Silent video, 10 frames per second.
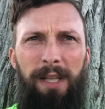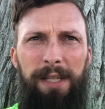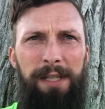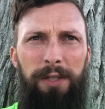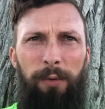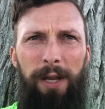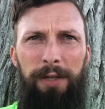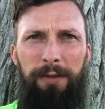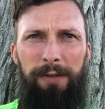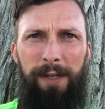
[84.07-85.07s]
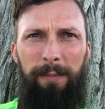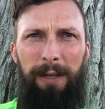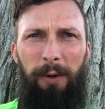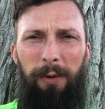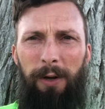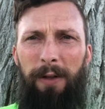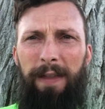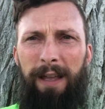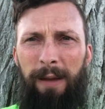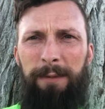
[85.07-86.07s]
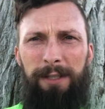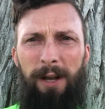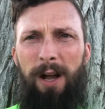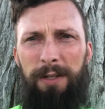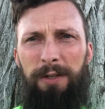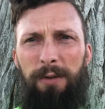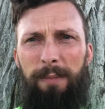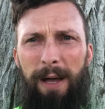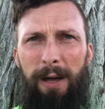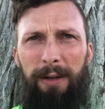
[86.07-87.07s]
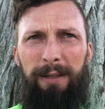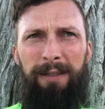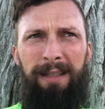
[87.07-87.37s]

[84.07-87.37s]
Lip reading: situation or something going on. They come to talk to you about it,